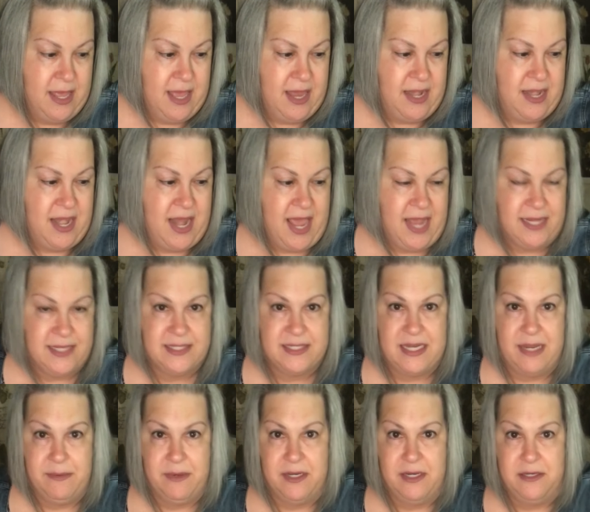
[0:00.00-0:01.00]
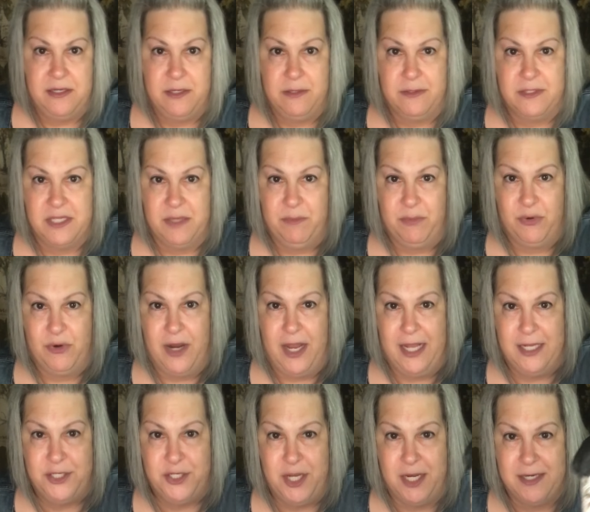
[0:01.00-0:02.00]
Next, I'm gonna do some
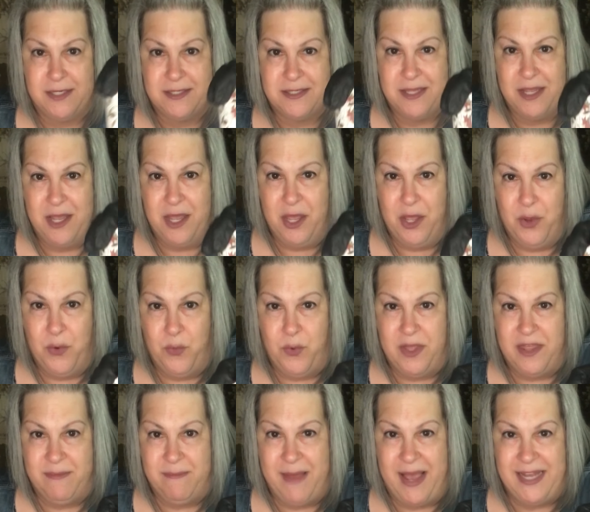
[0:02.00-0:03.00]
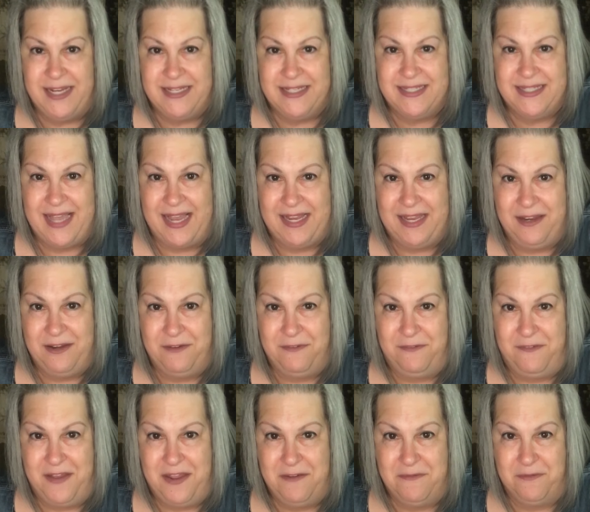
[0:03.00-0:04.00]
projects with my second
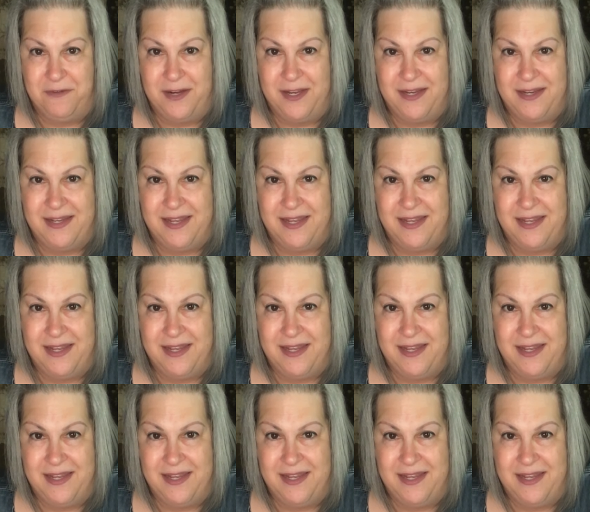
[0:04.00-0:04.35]
favorite.